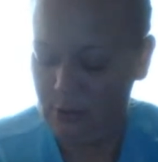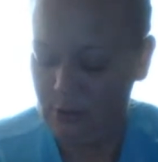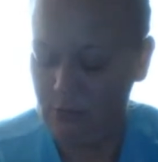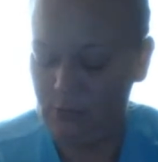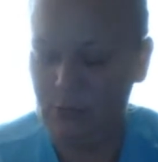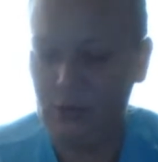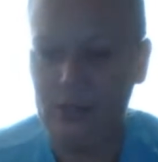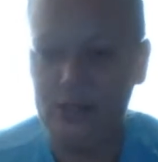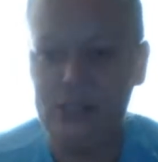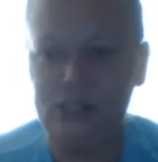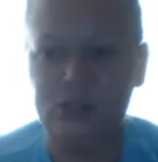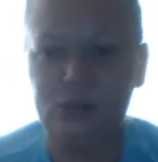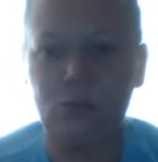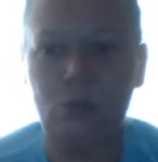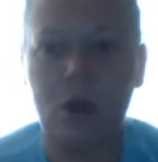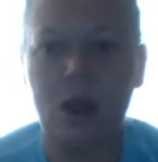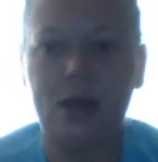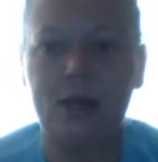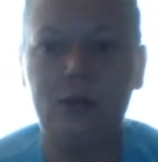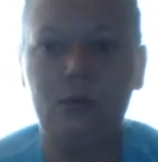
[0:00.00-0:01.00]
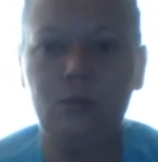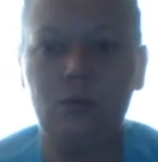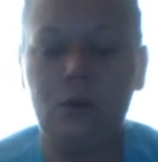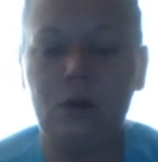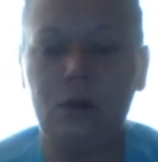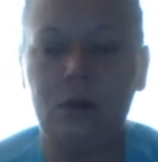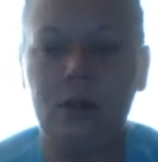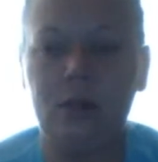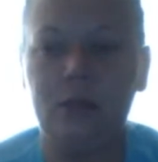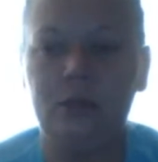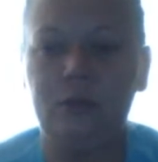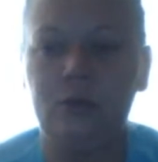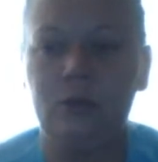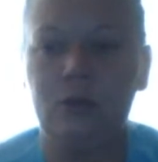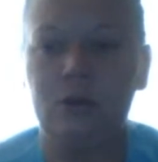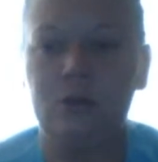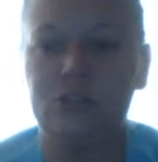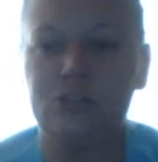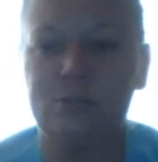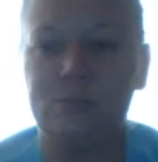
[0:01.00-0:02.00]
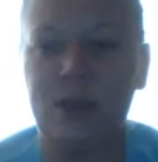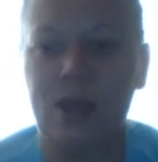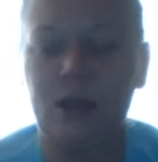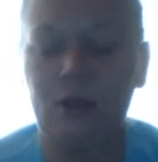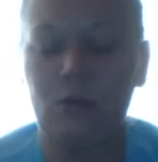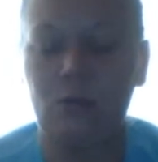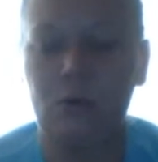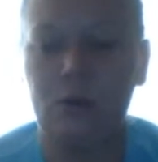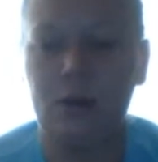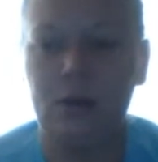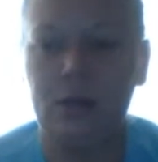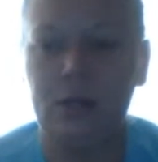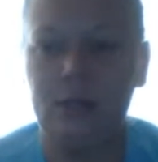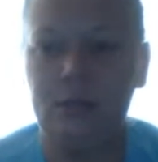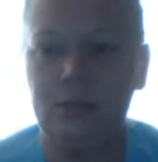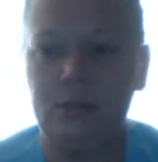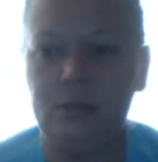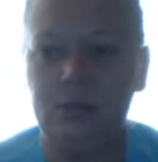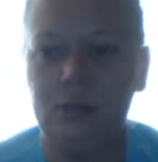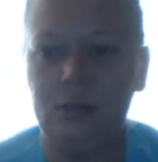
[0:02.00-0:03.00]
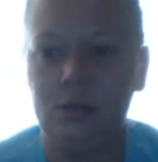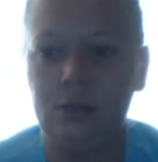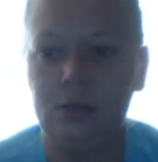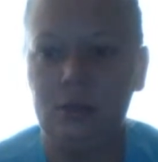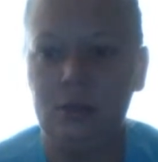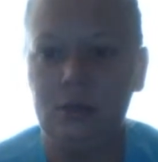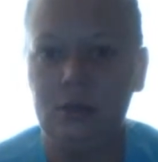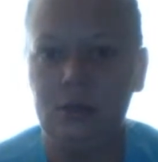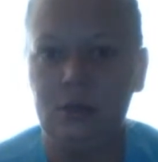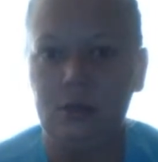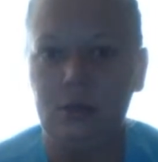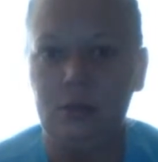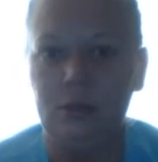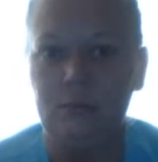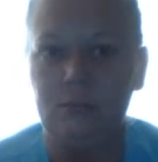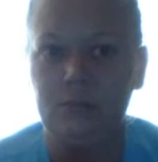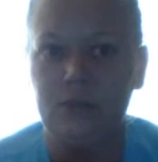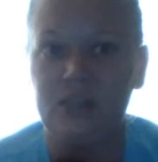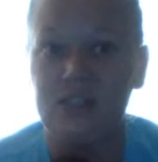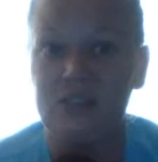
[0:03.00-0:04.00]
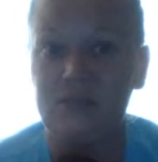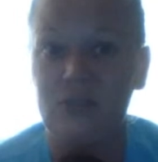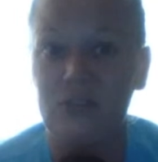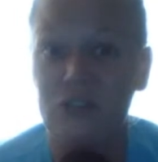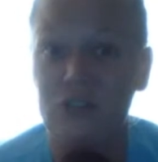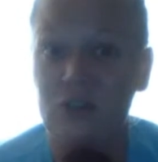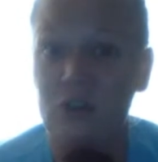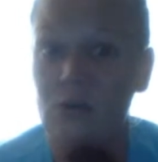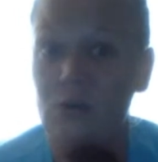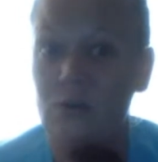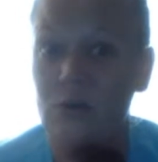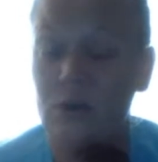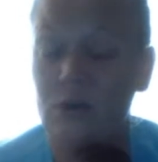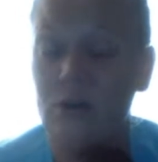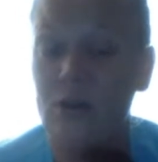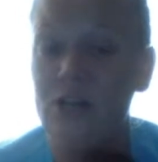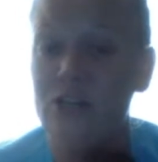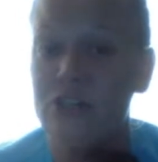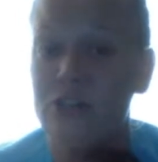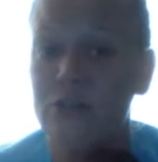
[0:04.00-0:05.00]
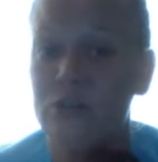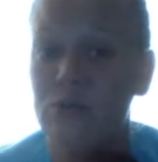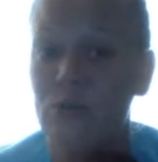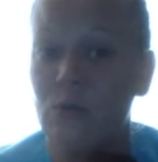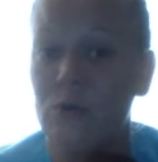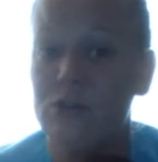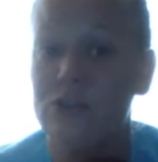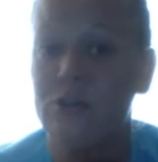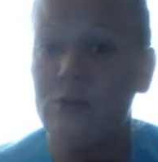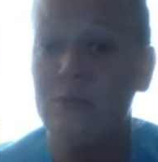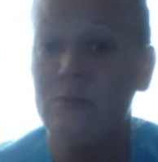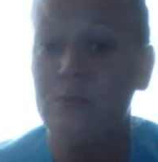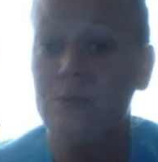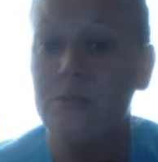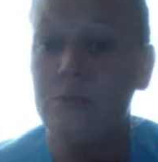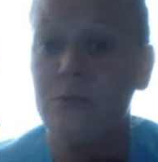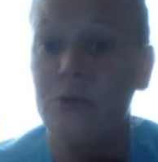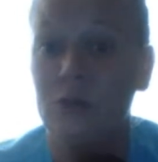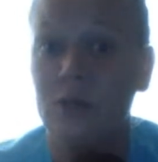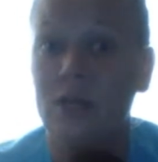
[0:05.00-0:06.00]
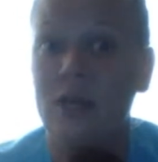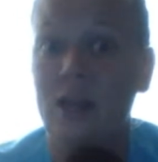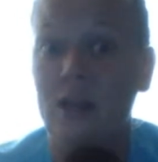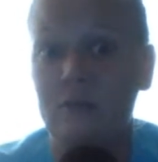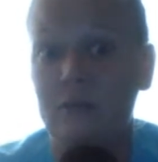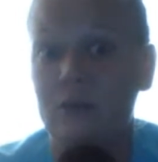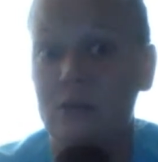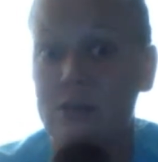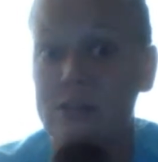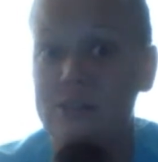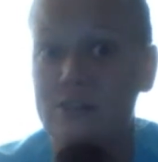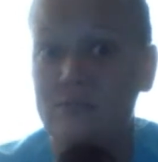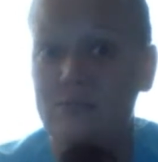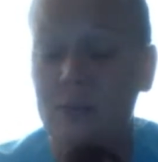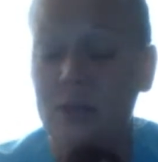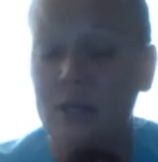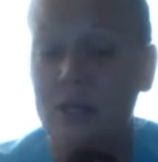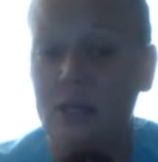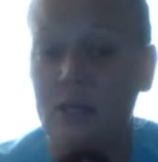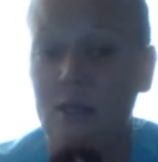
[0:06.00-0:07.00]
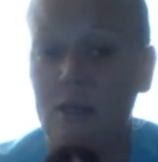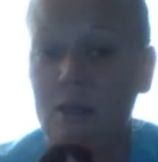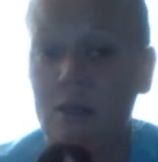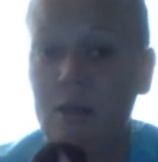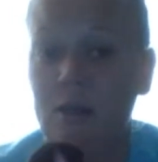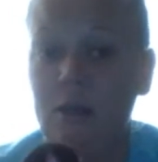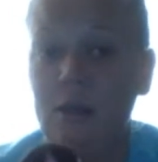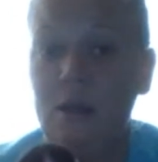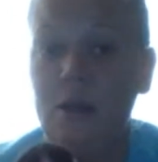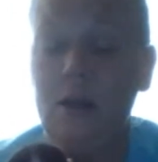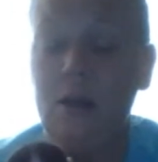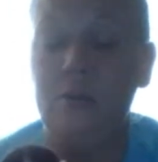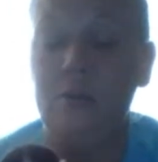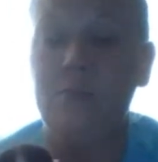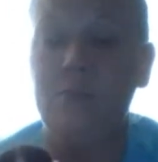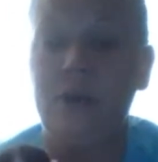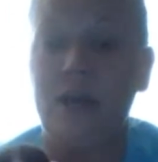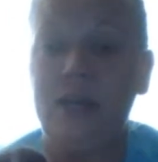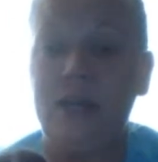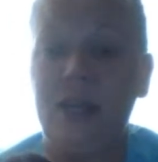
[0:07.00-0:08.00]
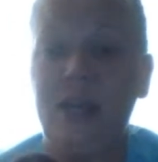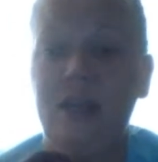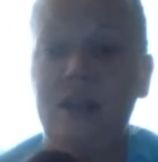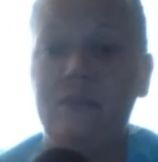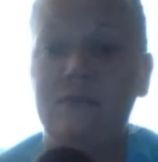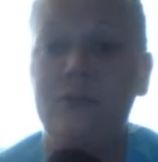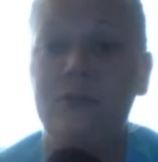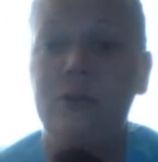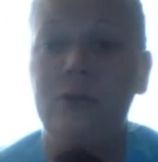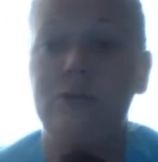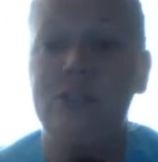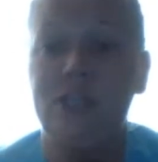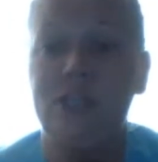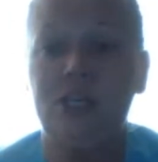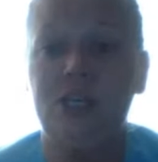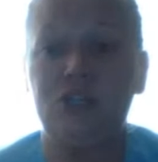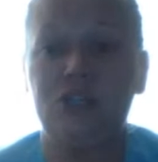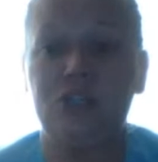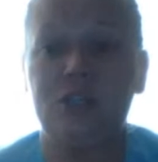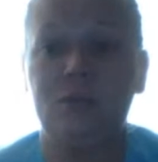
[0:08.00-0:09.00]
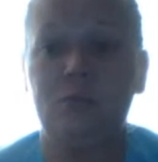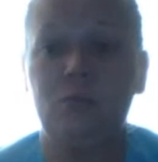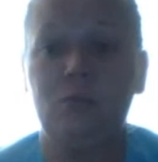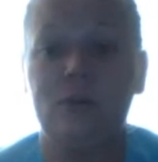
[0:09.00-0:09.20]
really swat at one or smack one, because if you show aggression towards them, you're going to have an aggressive monkey. But if you teach them